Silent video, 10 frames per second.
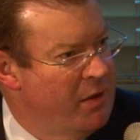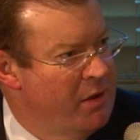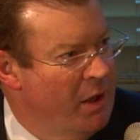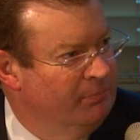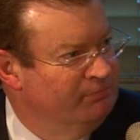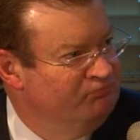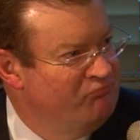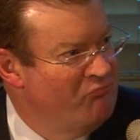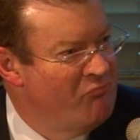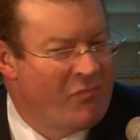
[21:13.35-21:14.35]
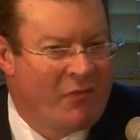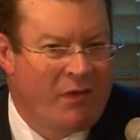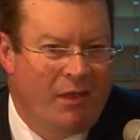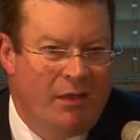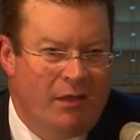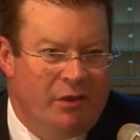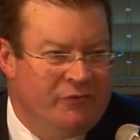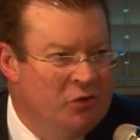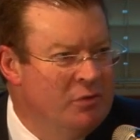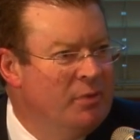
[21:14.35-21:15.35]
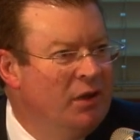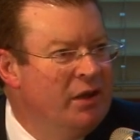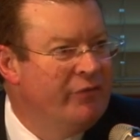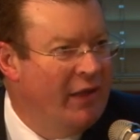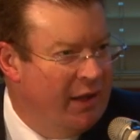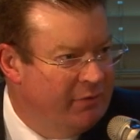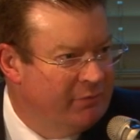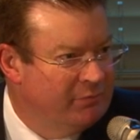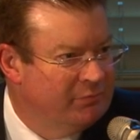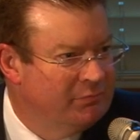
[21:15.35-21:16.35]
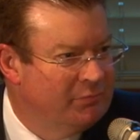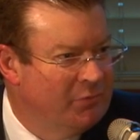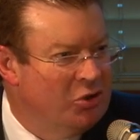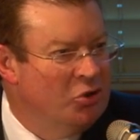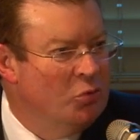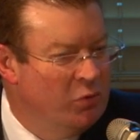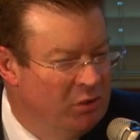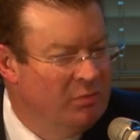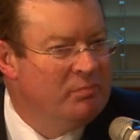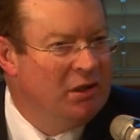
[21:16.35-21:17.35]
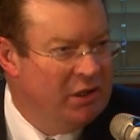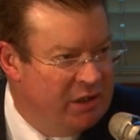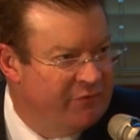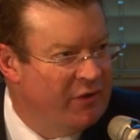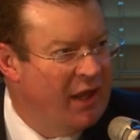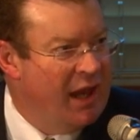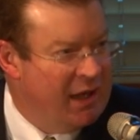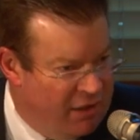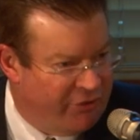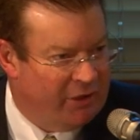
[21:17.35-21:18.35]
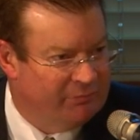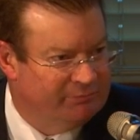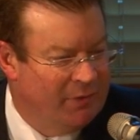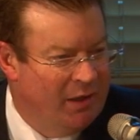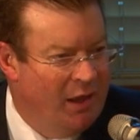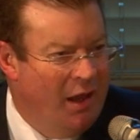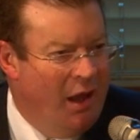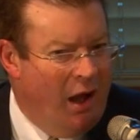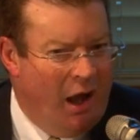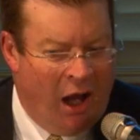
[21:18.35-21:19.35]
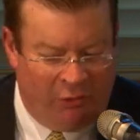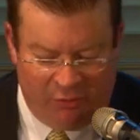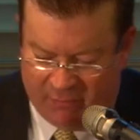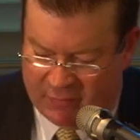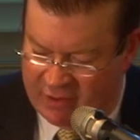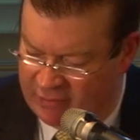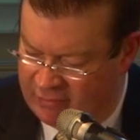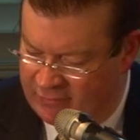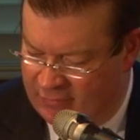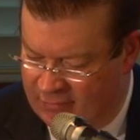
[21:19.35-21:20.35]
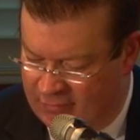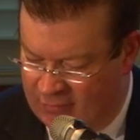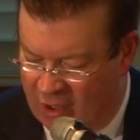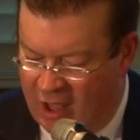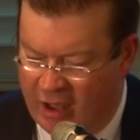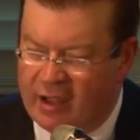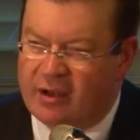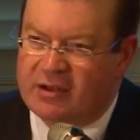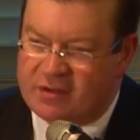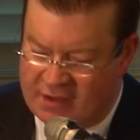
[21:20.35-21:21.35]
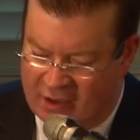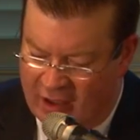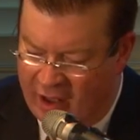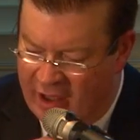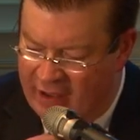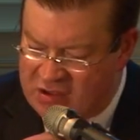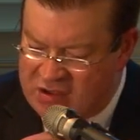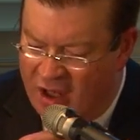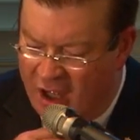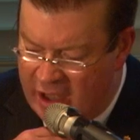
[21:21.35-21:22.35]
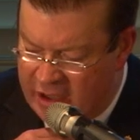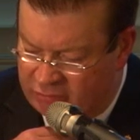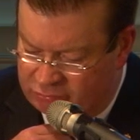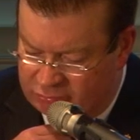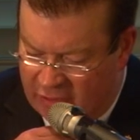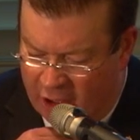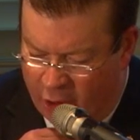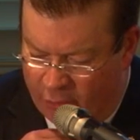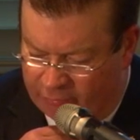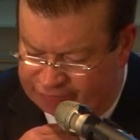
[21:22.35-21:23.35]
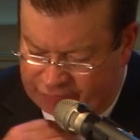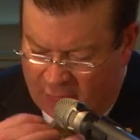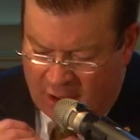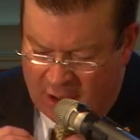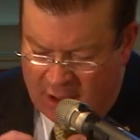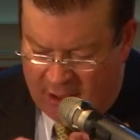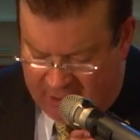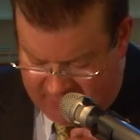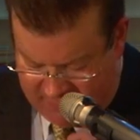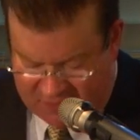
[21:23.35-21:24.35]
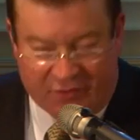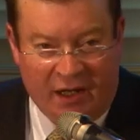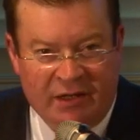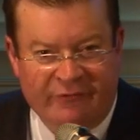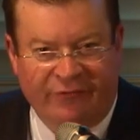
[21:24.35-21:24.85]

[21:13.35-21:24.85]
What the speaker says: Yep. If you believe that, you will believe anything. I remember, well, I should tell you, I have a tie at home. It is an Australian